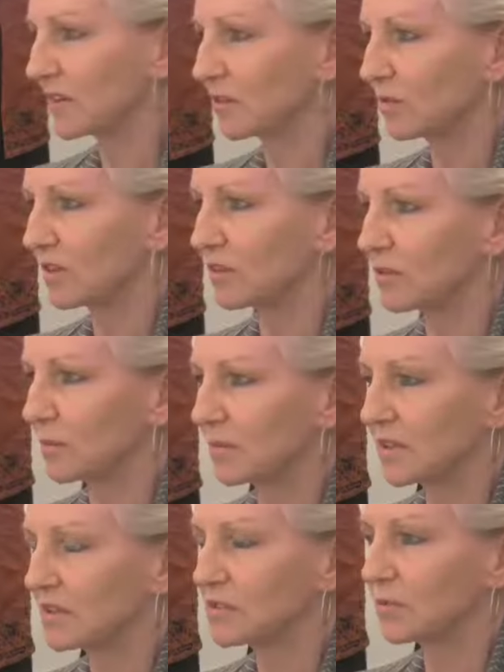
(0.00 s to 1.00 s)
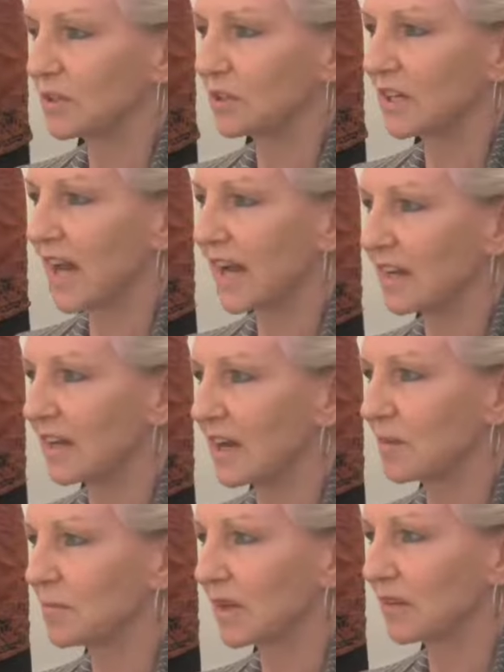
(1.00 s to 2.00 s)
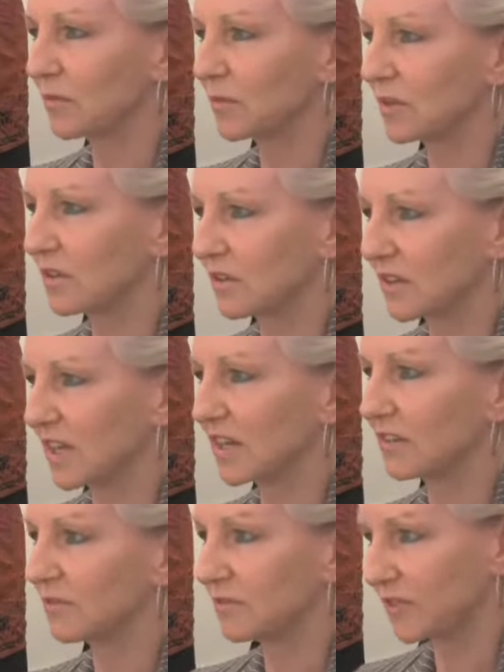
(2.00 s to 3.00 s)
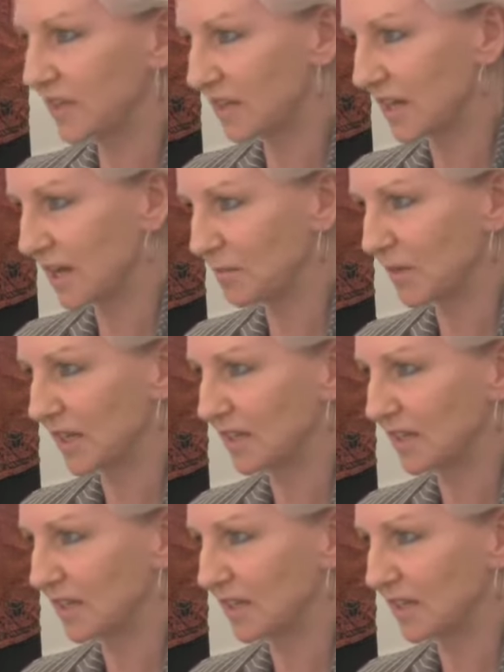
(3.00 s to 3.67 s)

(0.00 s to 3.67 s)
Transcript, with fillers: I think we thought because we could act like men that we could think and feel like